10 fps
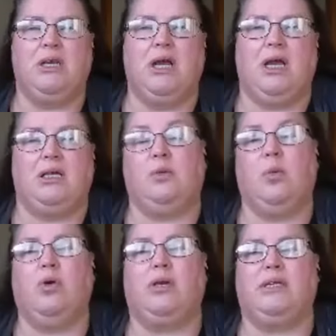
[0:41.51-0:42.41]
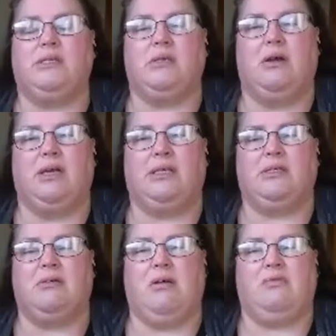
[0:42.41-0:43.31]
uh, the warning
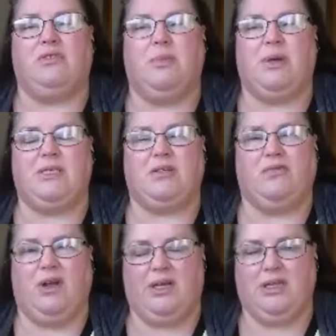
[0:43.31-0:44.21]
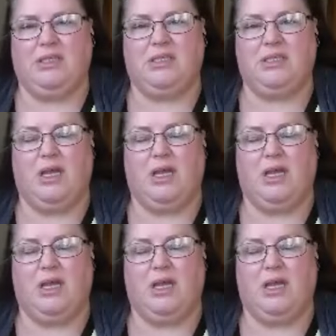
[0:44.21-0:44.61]
signs of domestic violence.